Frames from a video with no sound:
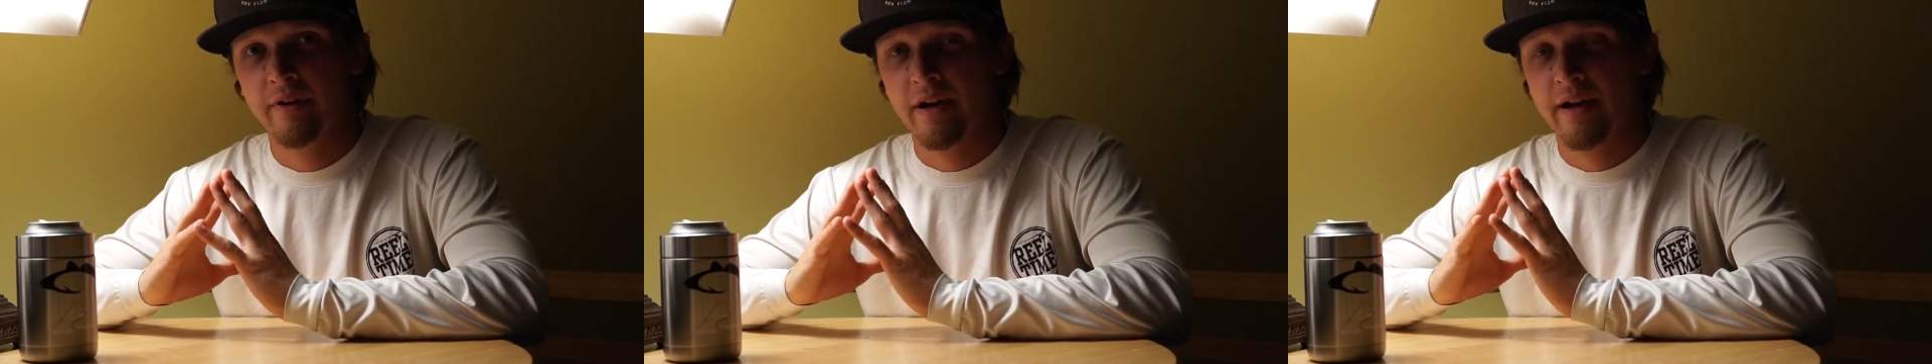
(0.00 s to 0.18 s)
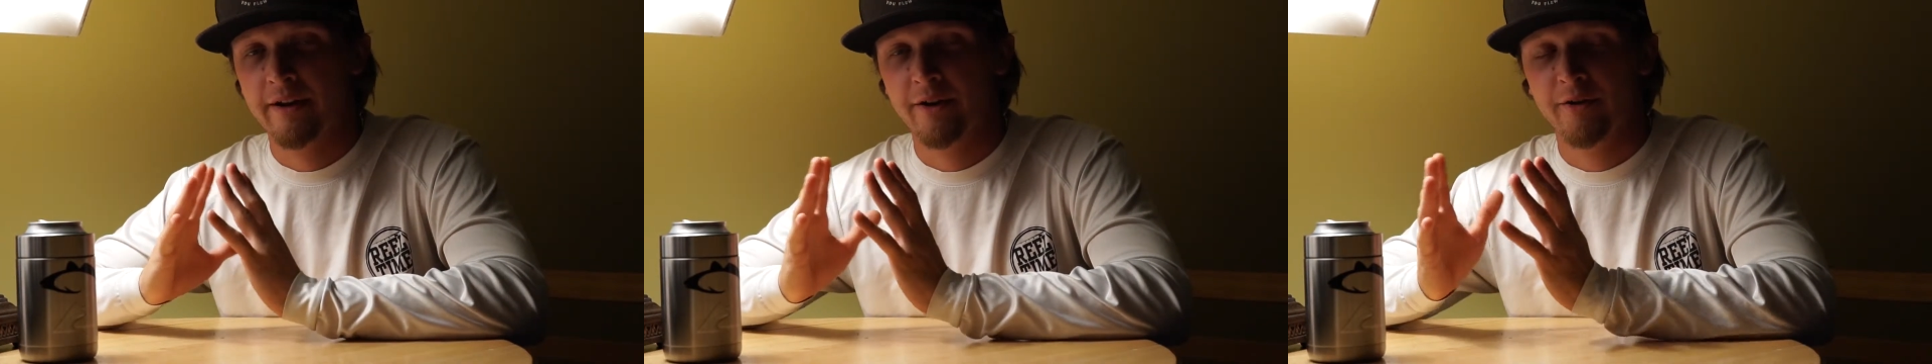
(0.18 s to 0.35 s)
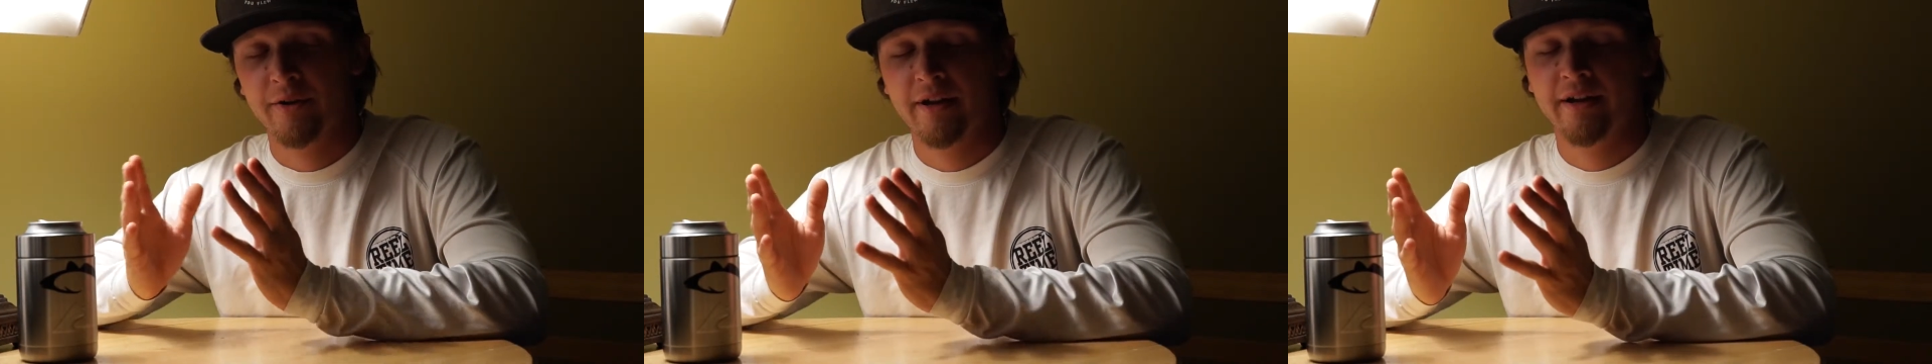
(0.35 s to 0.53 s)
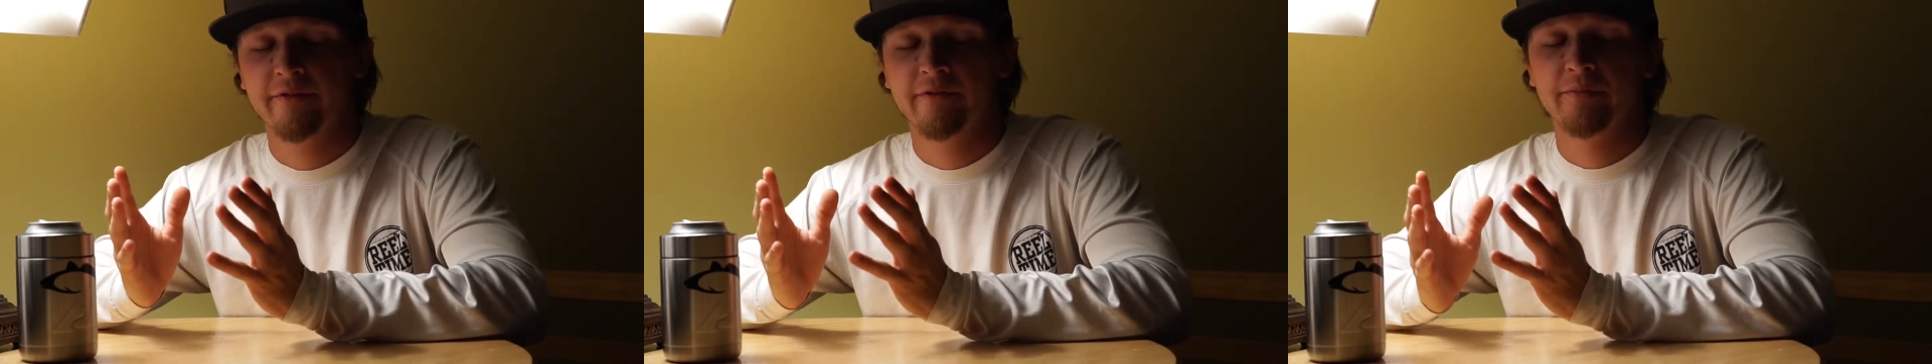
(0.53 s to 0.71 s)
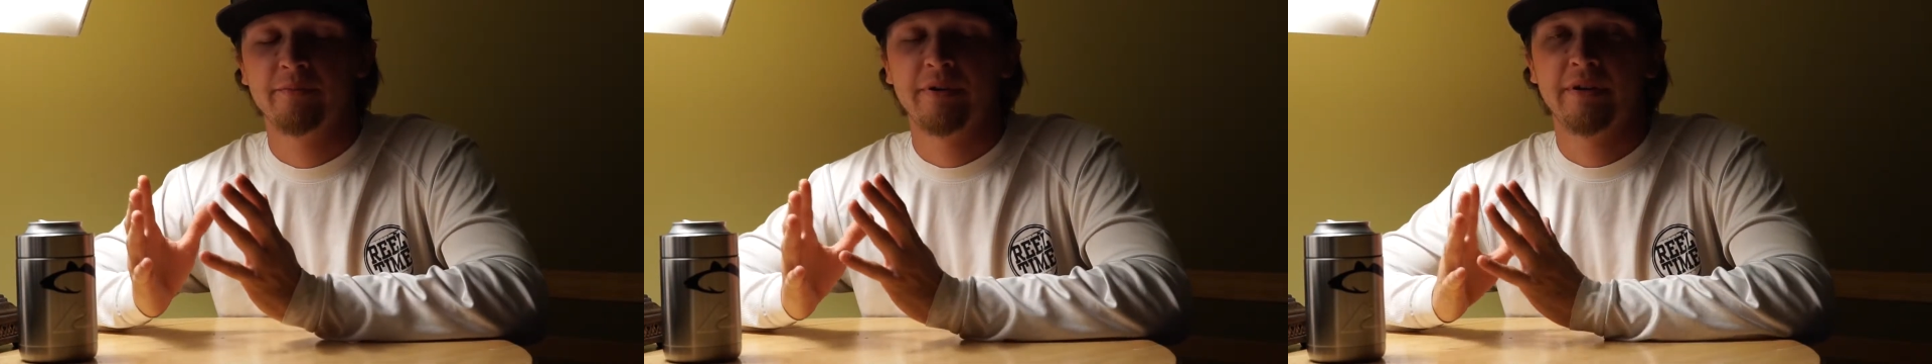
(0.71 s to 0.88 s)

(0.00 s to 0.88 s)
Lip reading: I know I haven't